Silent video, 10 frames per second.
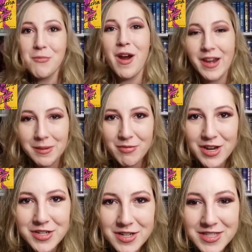Pride and
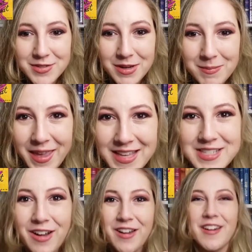Prejudice remakes
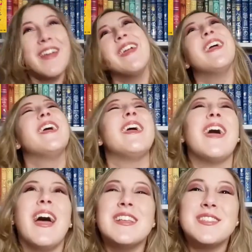are.
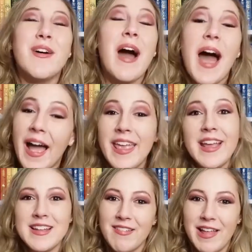So I
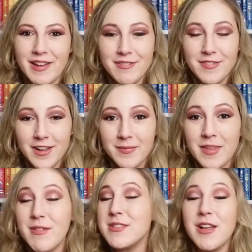had a lot of fun.
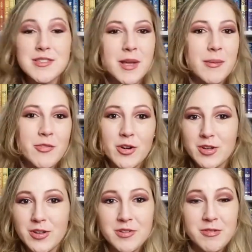It was also up for a
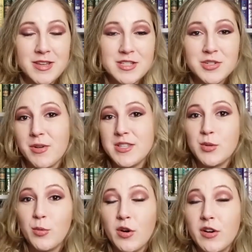Goodreads Choice
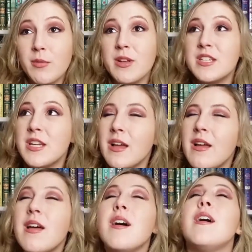Award, which
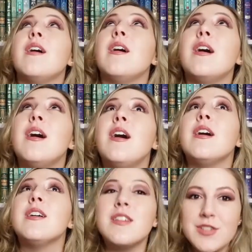
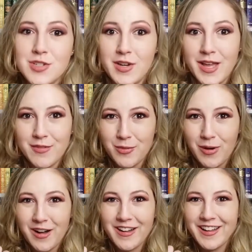should have
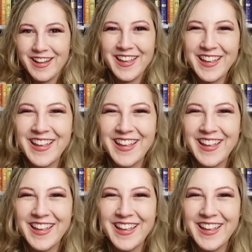won.